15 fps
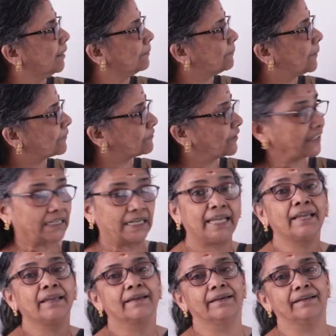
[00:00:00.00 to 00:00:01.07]

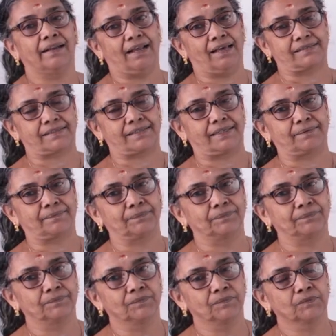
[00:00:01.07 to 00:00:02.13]
perfectly inelastic.
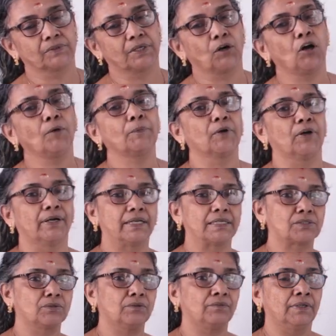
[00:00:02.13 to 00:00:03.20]
So I hope you
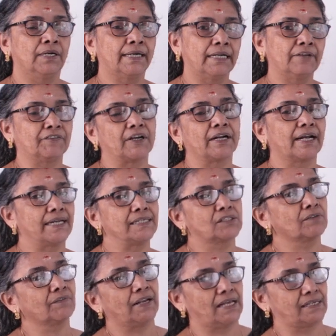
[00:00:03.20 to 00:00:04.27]
understood different kinds
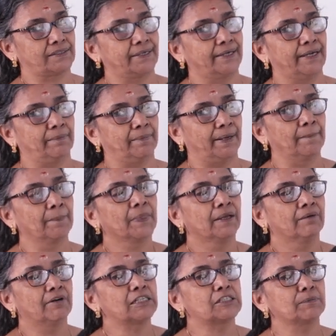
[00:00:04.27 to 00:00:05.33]
of elasticity demand.
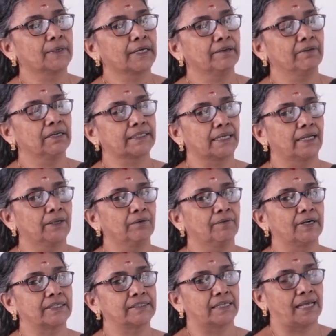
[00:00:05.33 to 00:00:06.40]
Once more I will tell you
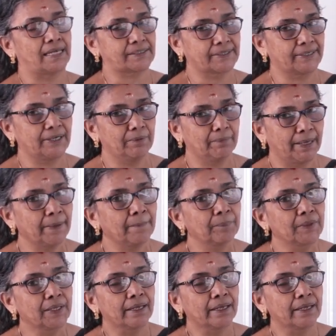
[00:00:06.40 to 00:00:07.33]
what is elasticity demand.